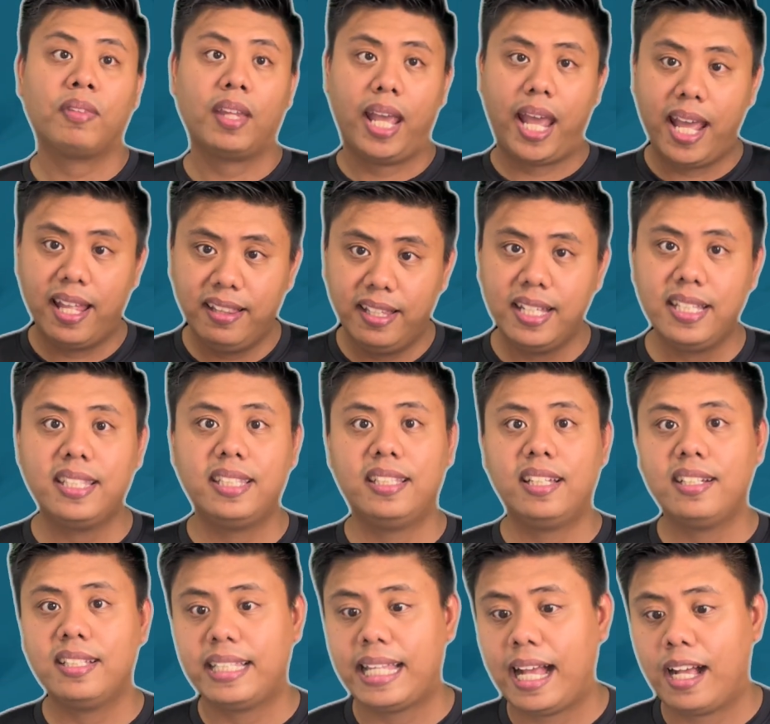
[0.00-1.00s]
and this
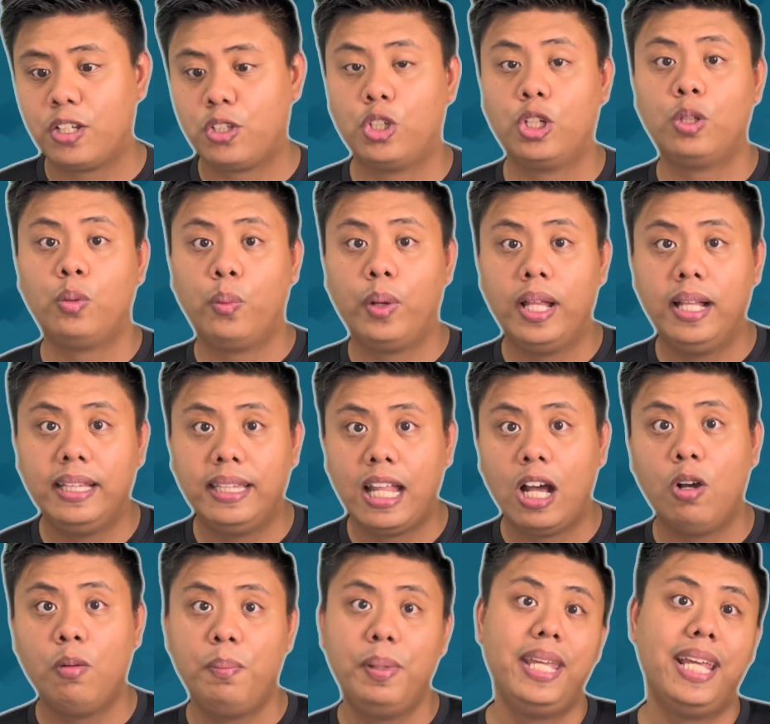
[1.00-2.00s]
transaction will
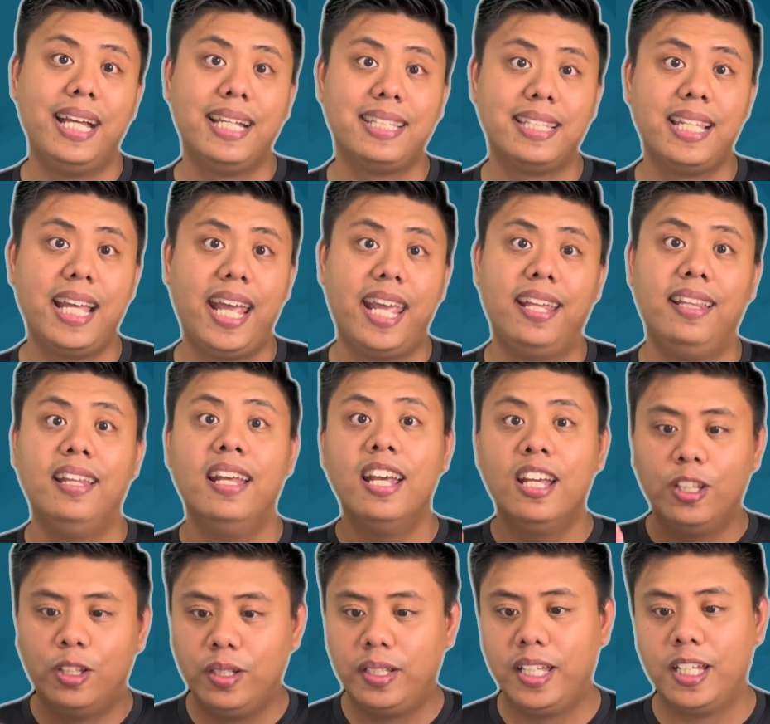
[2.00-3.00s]
now be assigned
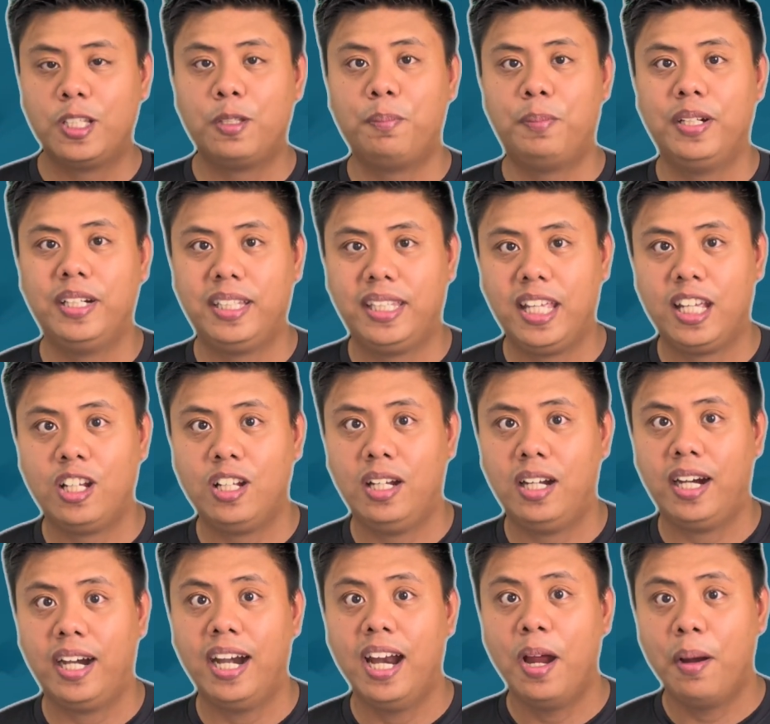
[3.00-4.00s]
to this
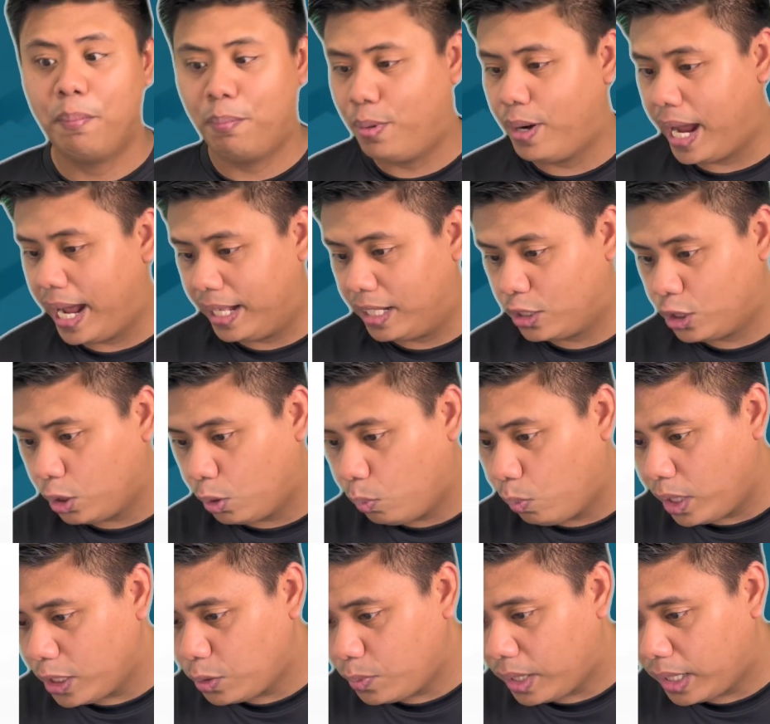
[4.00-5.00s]
particular branch. So
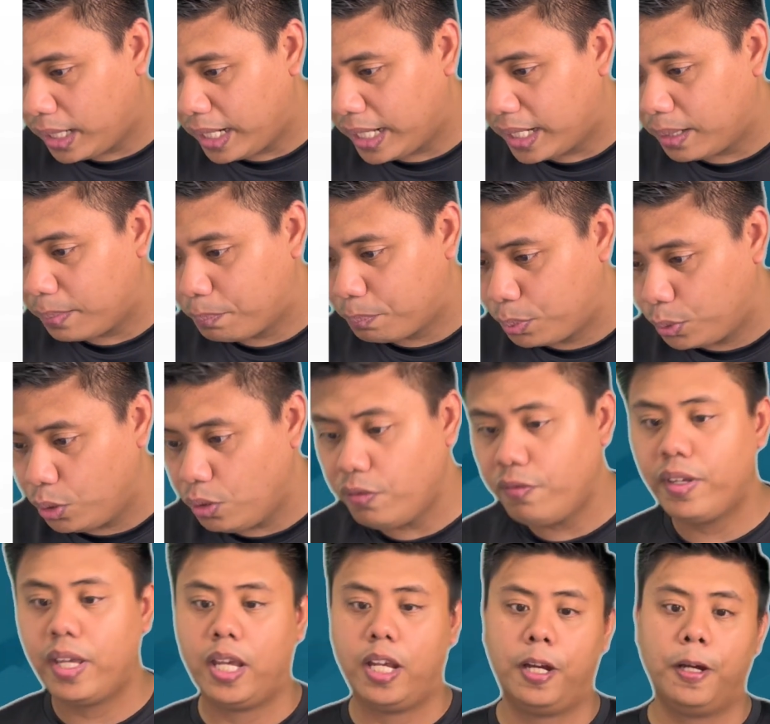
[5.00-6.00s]
once we click approve
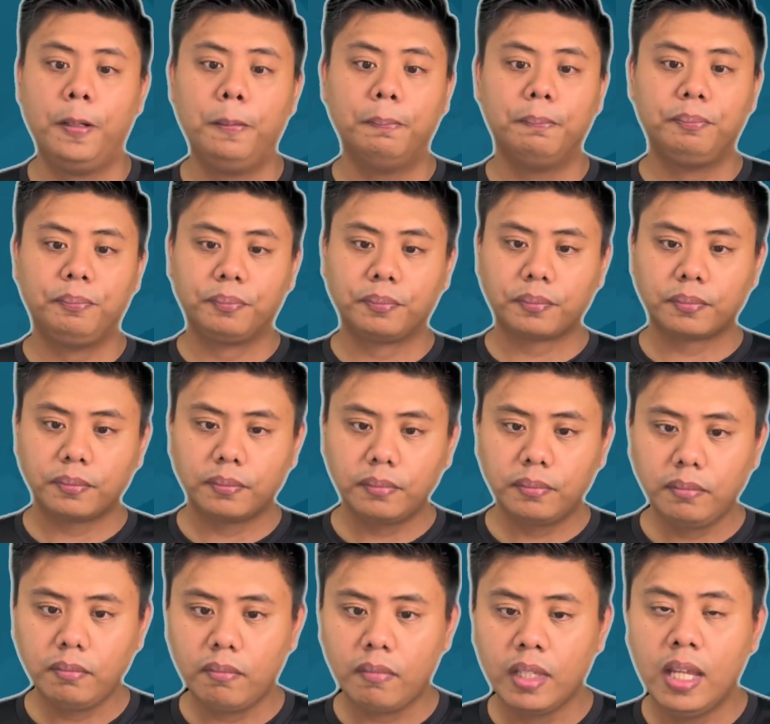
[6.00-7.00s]
here,
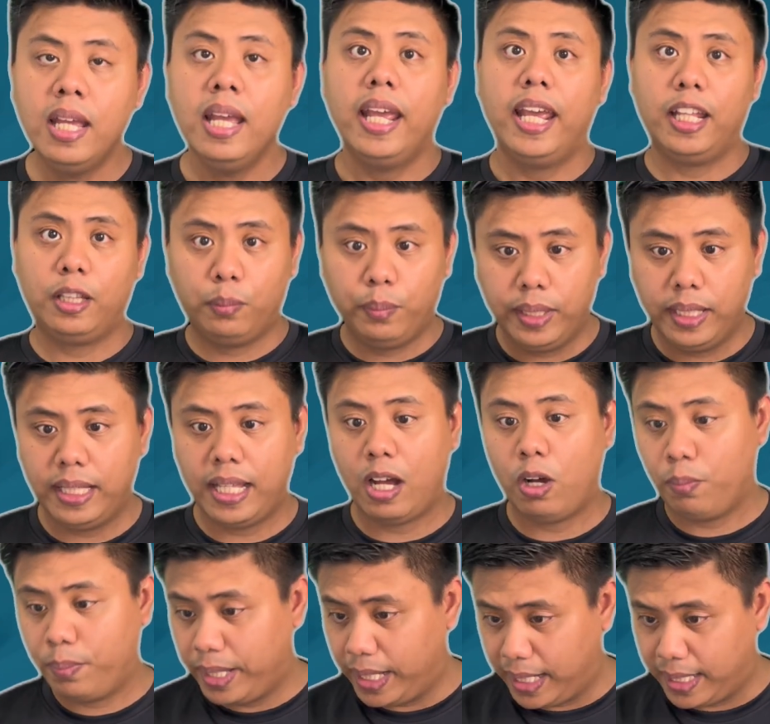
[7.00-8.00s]
it will now
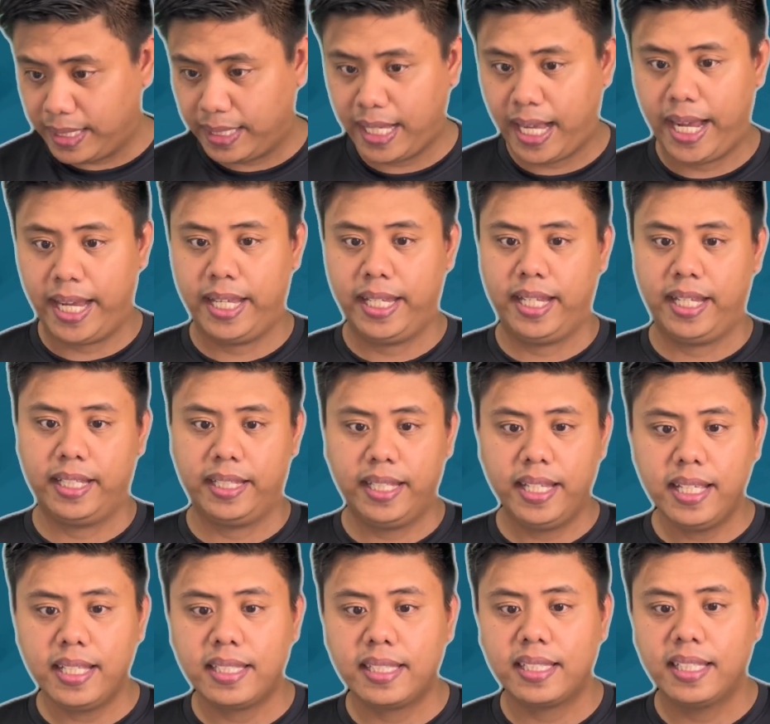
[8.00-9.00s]
be assigning
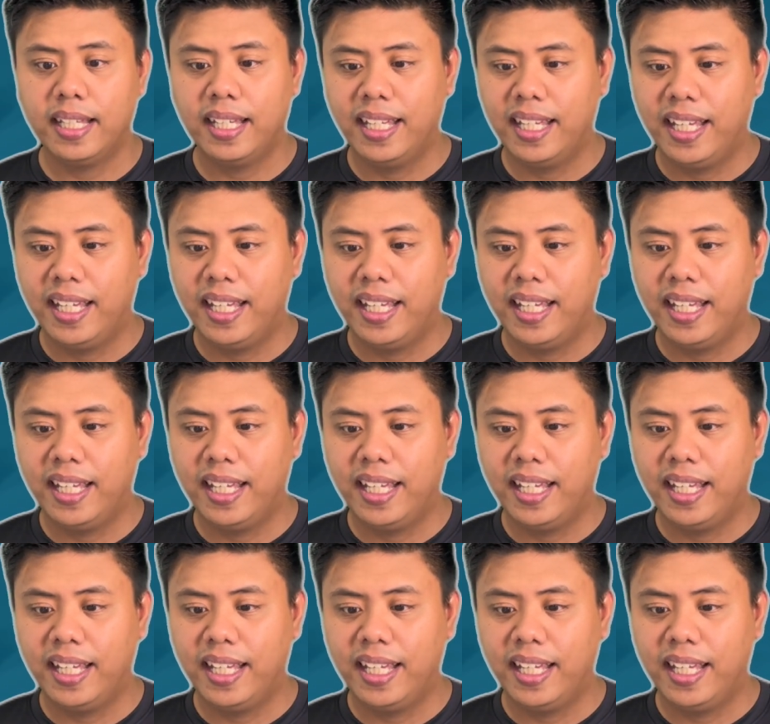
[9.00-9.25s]
this.